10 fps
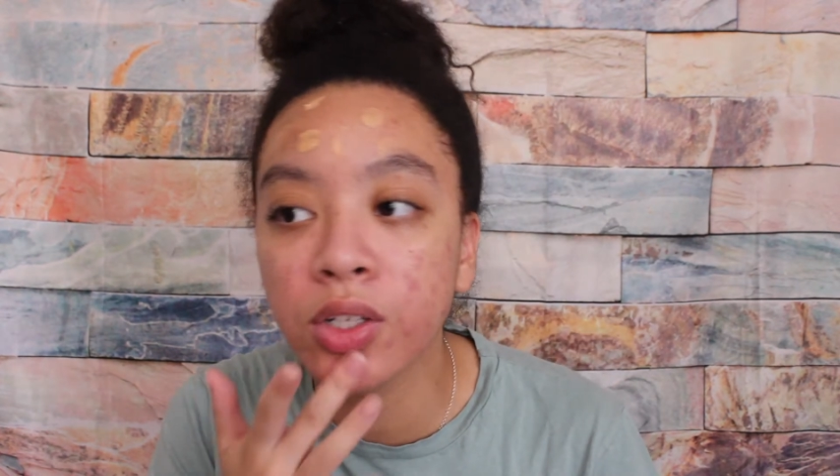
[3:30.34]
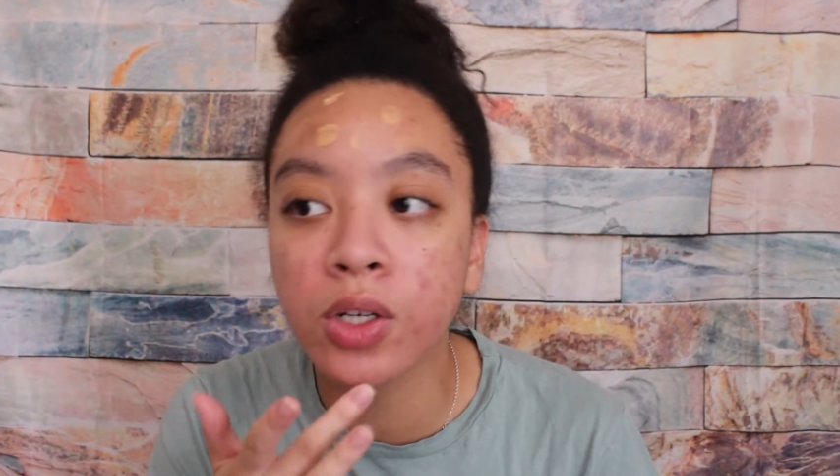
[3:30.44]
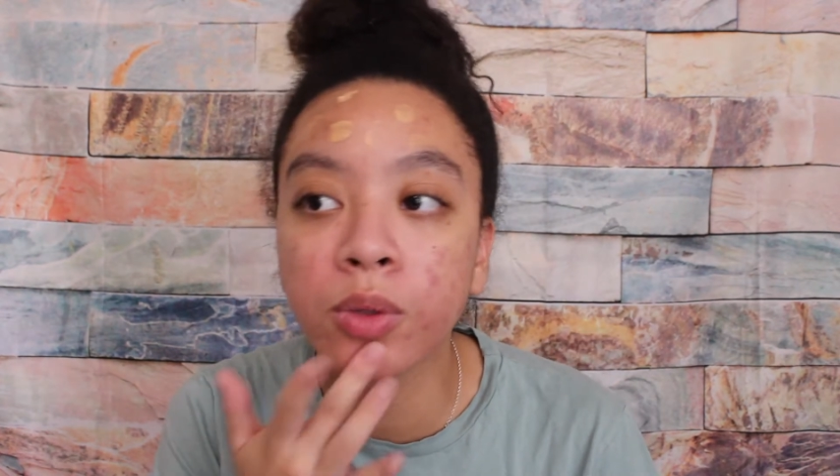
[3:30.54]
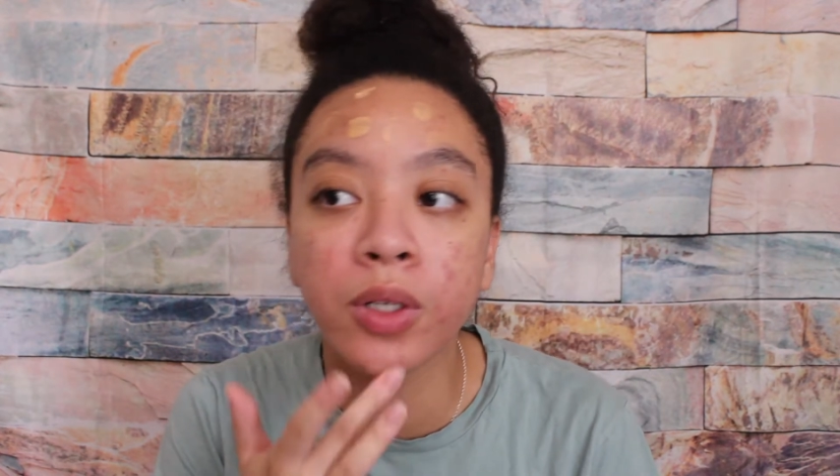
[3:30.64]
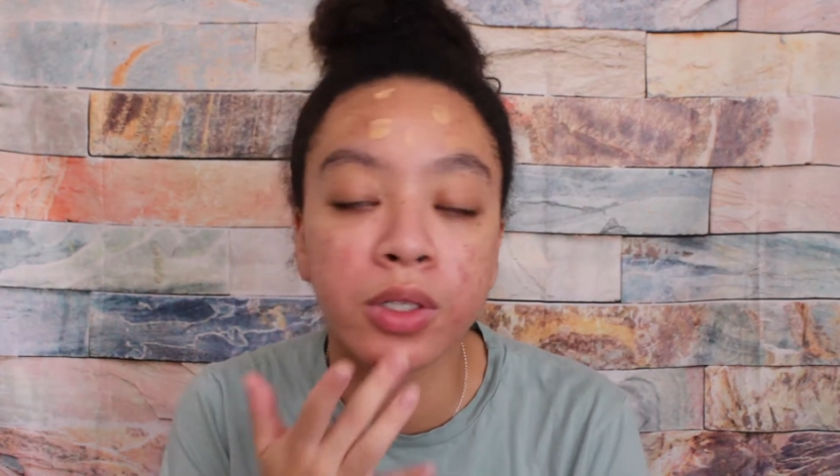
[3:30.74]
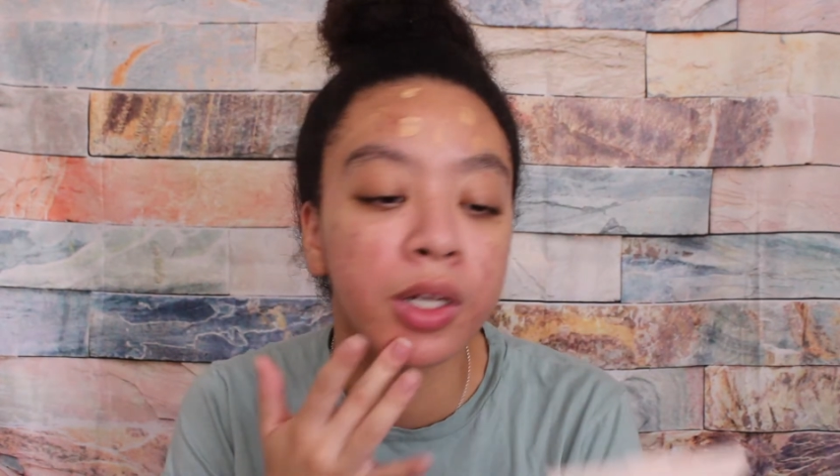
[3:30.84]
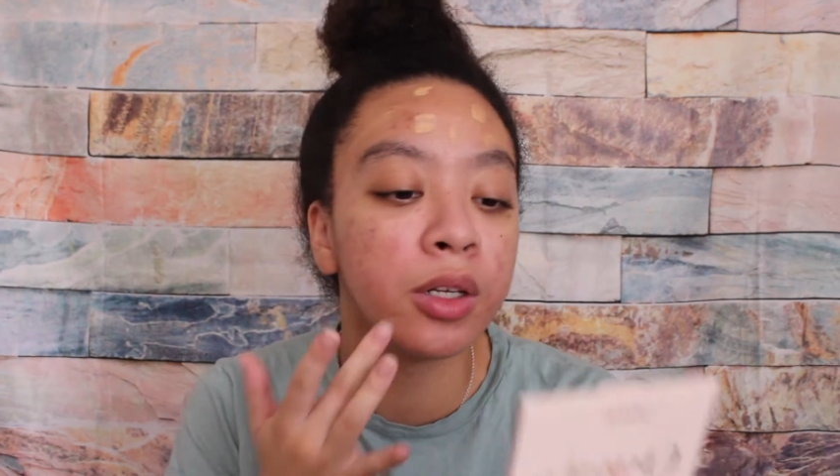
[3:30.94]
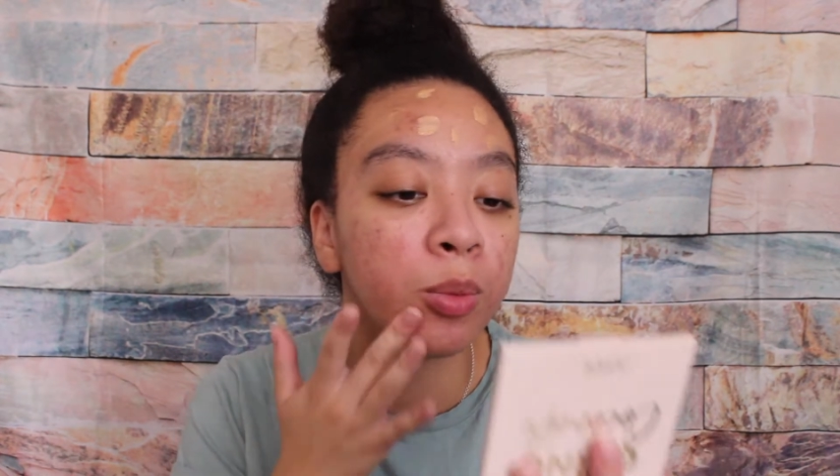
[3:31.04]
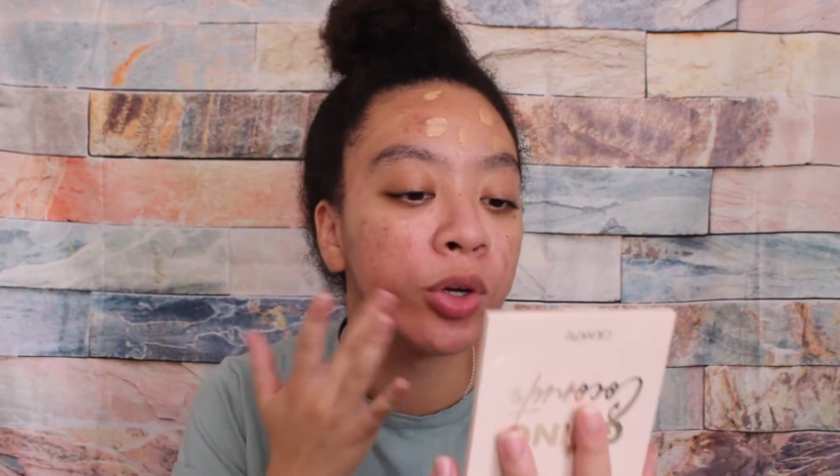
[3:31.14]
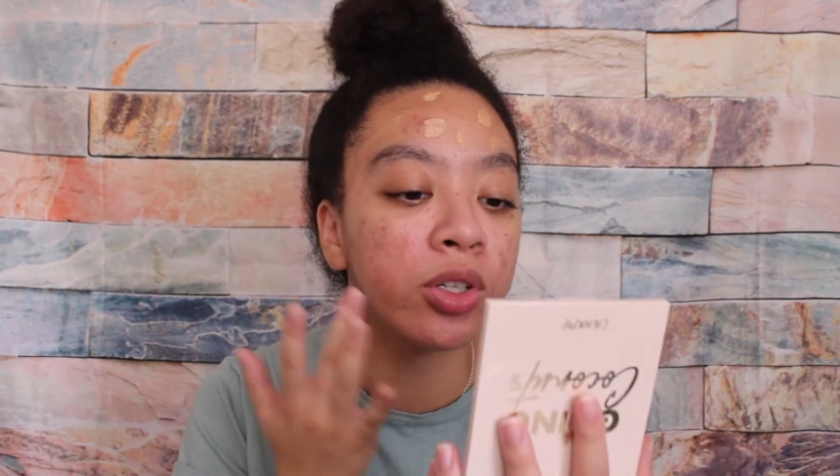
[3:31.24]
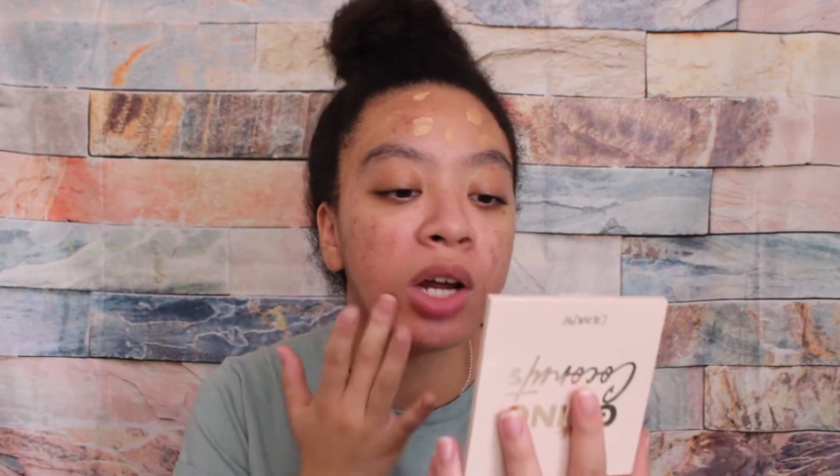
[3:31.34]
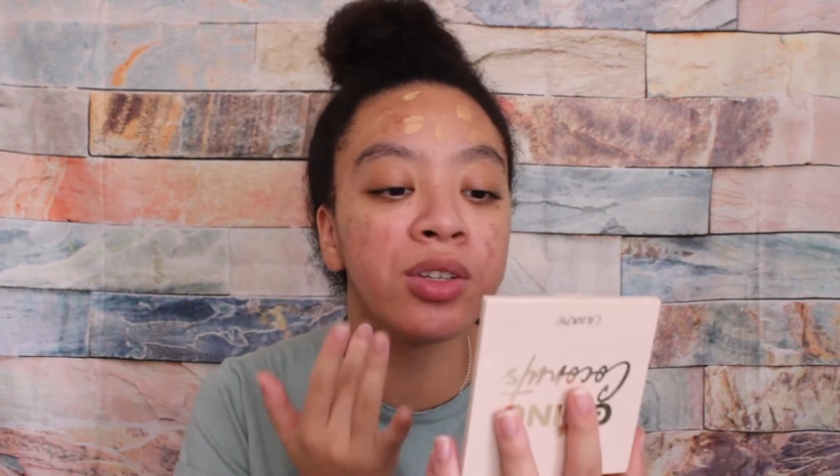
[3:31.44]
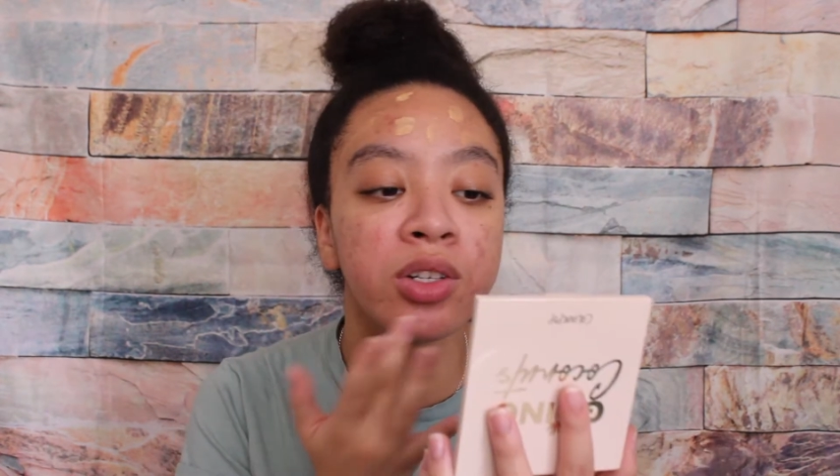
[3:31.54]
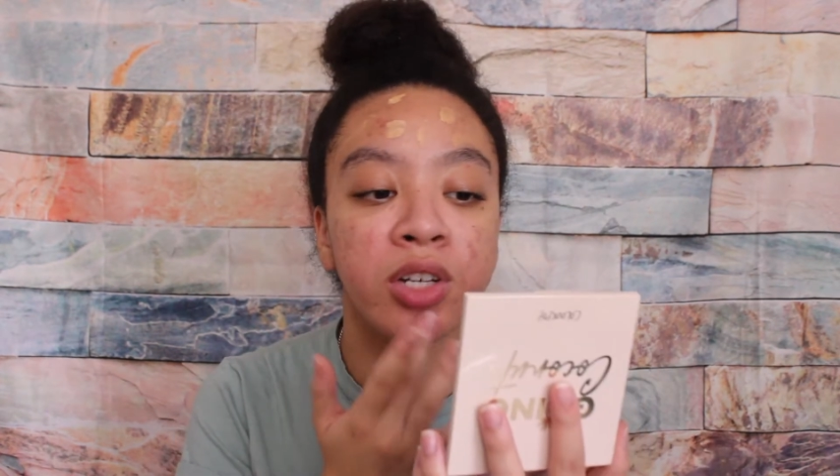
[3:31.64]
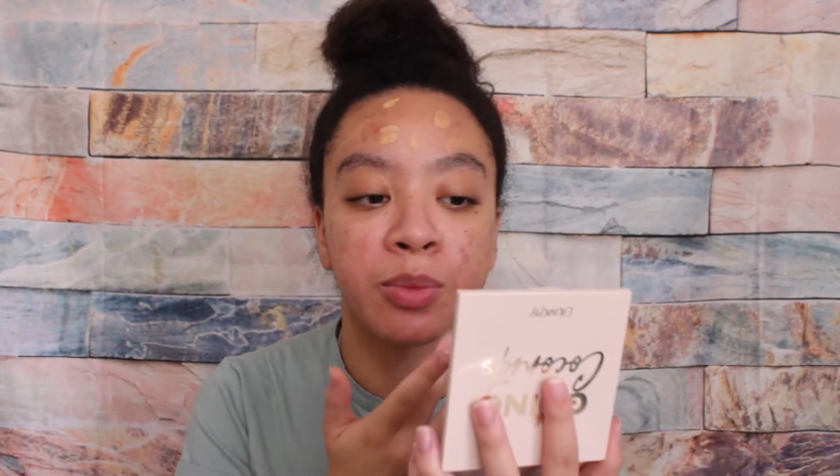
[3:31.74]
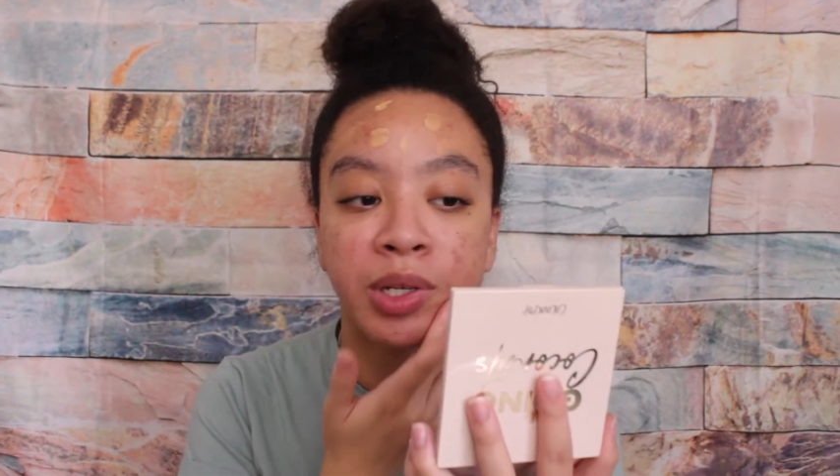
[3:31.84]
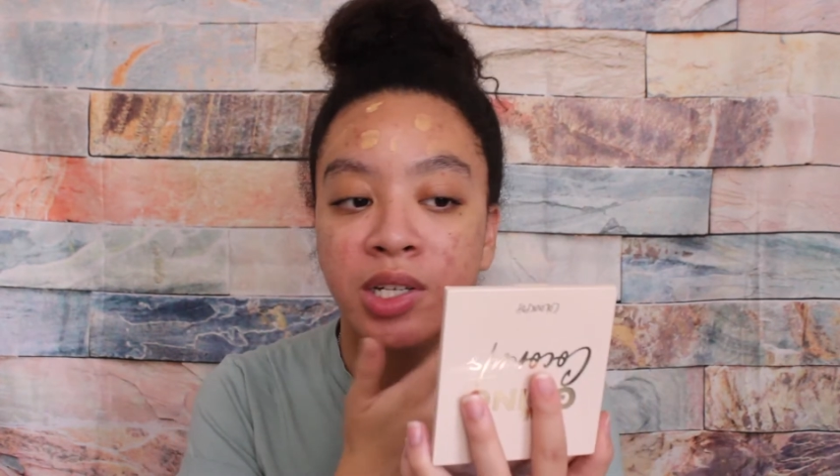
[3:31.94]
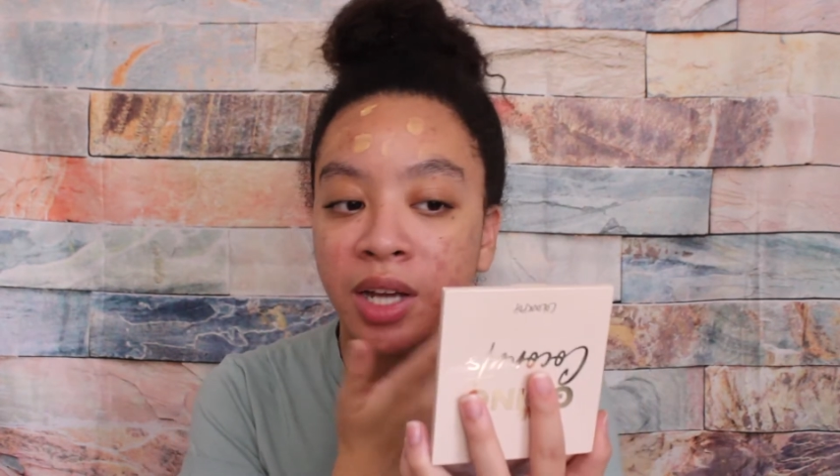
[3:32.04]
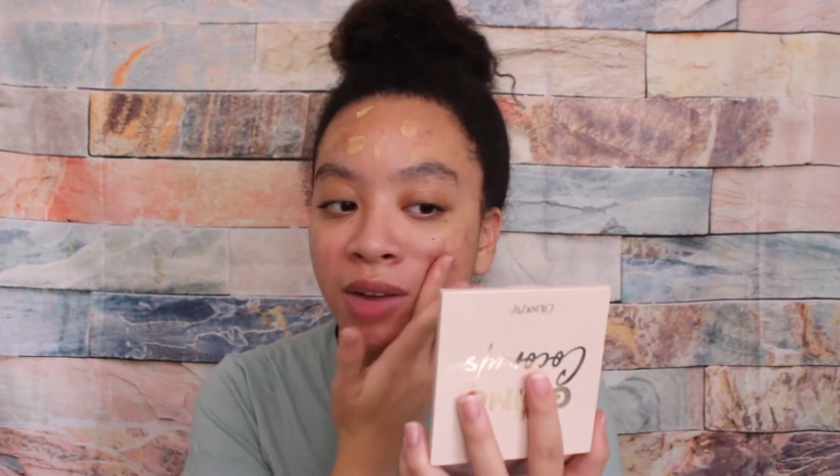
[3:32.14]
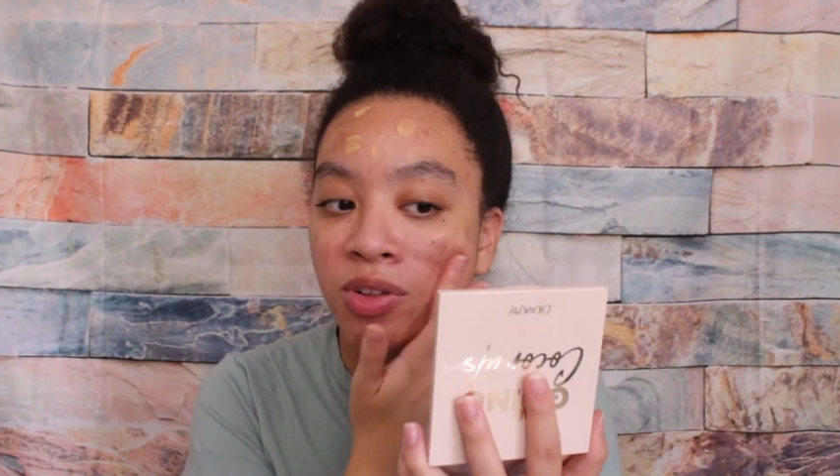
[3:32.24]
don't use tinted moisturizers just
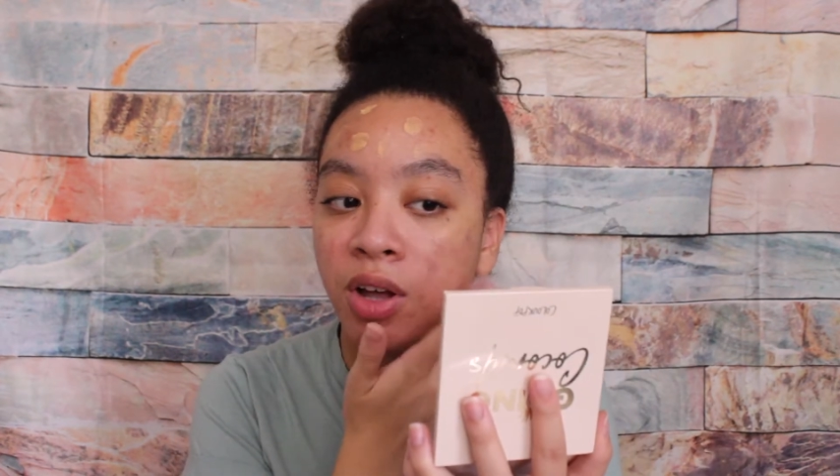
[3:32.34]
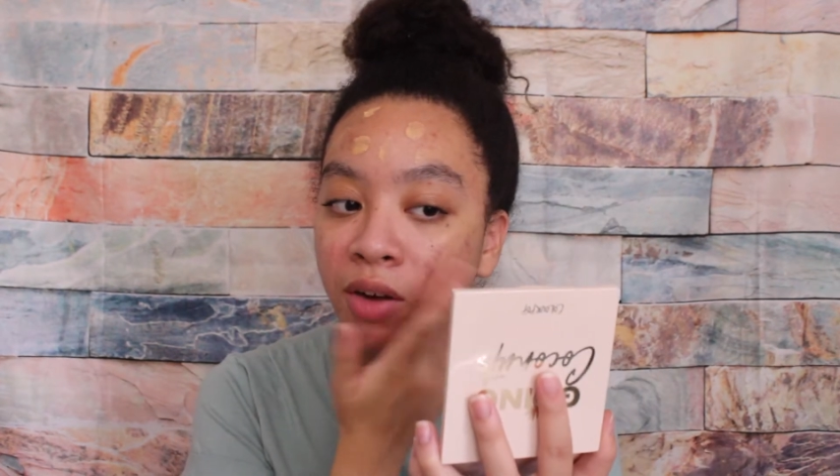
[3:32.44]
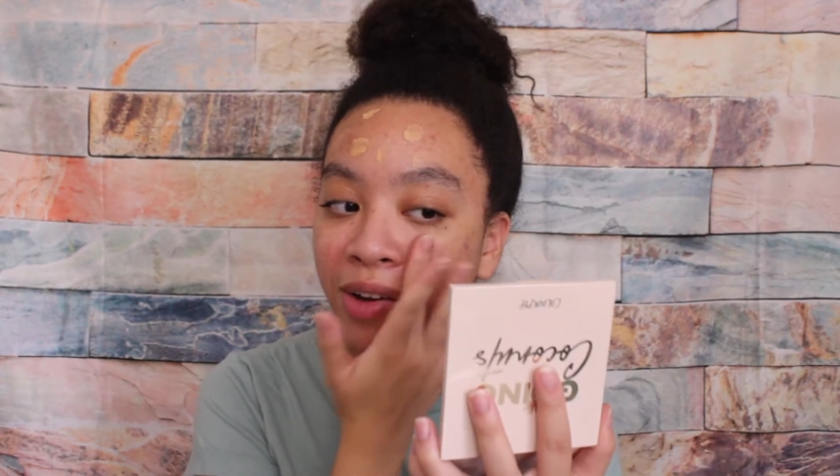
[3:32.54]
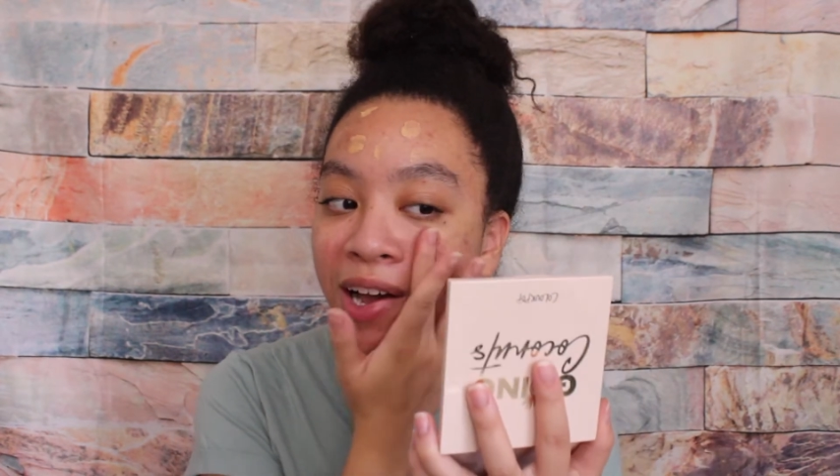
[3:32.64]
because I have a lot of